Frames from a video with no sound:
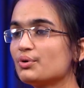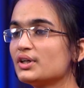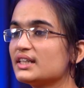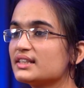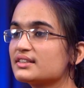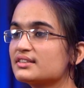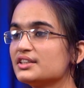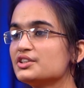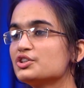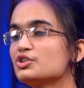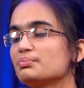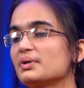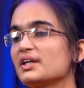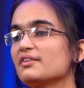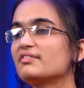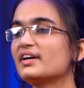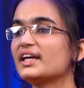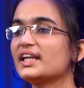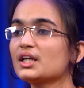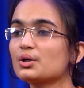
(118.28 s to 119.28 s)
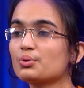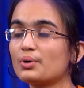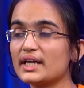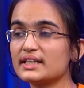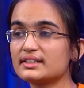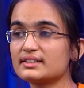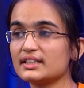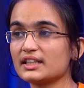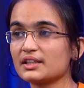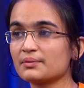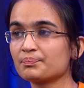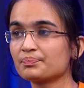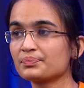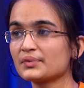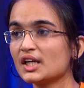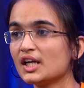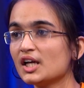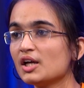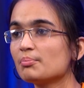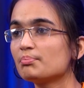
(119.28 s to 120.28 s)
would listen to me very quietly.
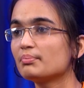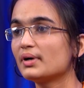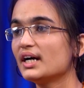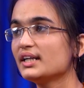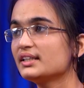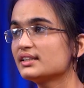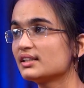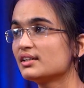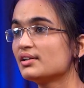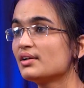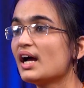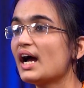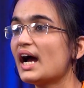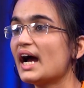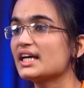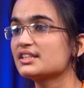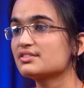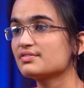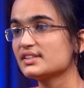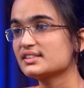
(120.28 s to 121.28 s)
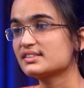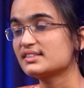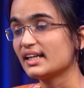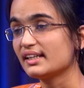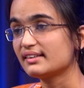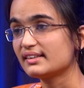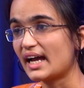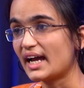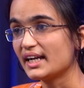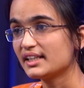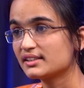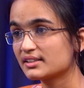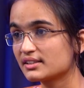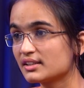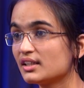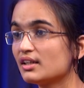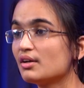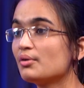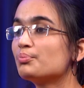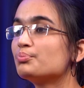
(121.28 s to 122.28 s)
But as we said that,
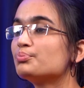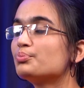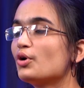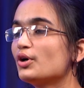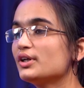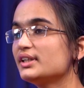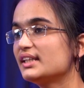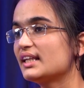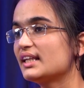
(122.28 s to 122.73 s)
"Bot